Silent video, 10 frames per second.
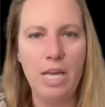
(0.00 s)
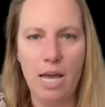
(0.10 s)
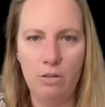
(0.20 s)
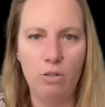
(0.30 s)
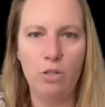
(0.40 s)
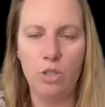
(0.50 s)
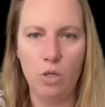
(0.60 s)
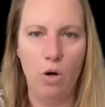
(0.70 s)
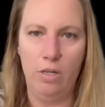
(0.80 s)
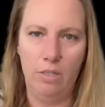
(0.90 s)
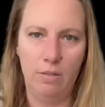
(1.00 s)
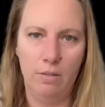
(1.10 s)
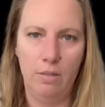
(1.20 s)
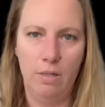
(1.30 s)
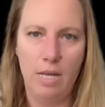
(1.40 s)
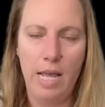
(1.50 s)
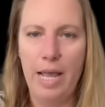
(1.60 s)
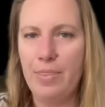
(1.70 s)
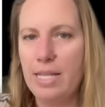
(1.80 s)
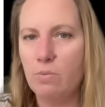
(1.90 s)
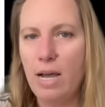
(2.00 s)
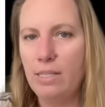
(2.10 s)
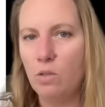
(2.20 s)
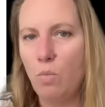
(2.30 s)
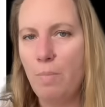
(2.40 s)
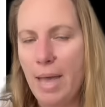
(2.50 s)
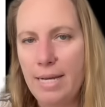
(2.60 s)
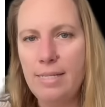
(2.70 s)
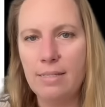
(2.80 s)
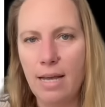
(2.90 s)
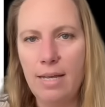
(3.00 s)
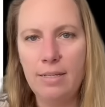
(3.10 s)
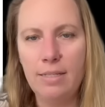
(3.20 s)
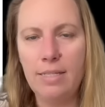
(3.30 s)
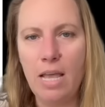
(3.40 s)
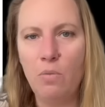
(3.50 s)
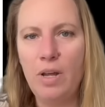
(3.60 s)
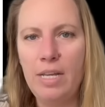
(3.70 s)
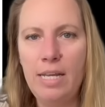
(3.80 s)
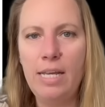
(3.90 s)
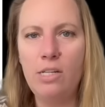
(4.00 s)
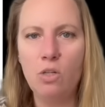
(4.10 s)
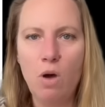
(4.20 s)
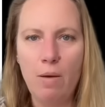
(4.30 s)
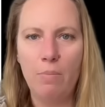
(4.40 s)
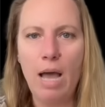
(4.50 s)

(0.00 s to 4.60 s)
understood. And that's why so many scientists say we need to